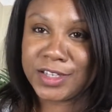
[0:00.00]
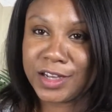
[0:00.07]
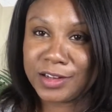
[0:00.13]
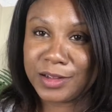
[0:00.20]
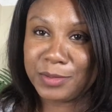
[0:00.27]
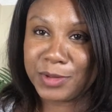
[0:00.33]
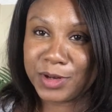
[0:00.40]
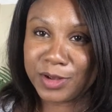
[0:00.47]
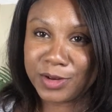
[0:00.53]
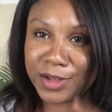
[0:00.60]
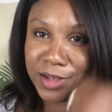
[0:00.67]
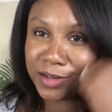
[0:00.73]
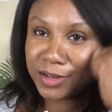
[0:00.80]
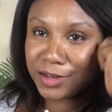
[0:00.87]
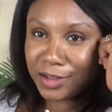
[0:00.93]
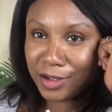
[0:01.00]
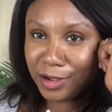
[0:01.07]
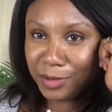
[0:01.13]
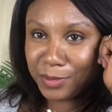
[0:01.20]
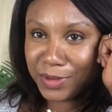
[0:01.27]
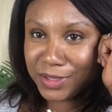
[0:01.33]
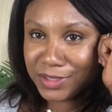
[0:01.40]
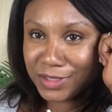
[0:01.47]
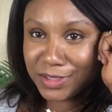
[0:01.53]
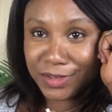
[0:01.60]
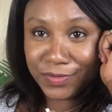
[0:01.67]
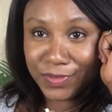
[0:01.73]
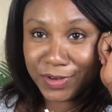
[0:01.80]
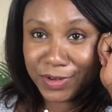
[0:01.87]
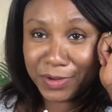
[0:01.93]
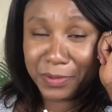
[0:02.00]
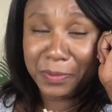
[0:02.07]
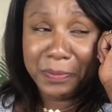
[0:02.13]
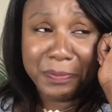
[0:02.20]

Y'all let me know down in the comments if uh,